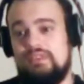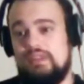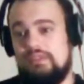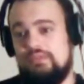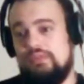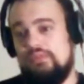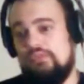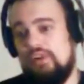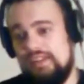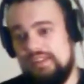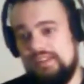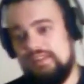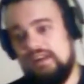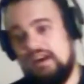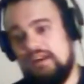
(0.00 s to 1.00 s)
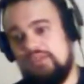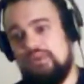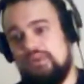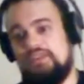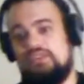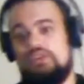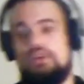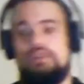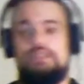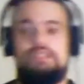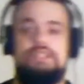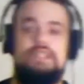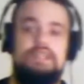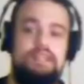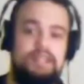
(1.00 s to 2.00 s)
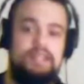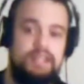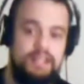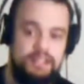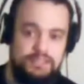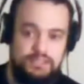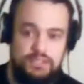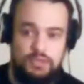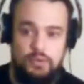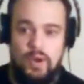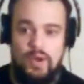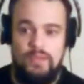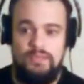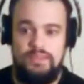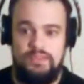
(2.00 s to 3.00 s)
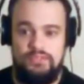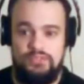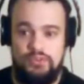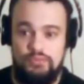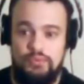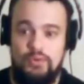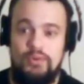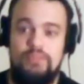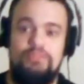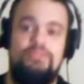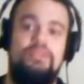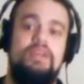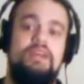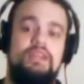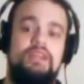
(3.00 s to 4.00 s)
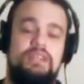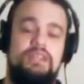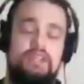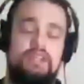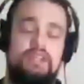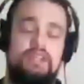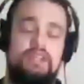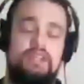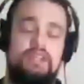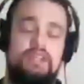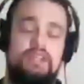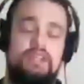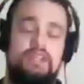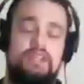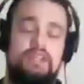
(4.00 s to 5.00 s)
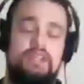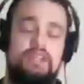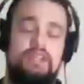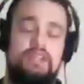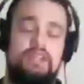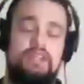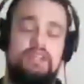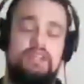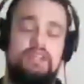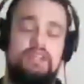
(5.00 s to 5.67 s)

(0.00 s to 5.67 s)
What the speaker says: that they find in Eyes Wide Shut, and so on and so forth. I think it's pretty amazing.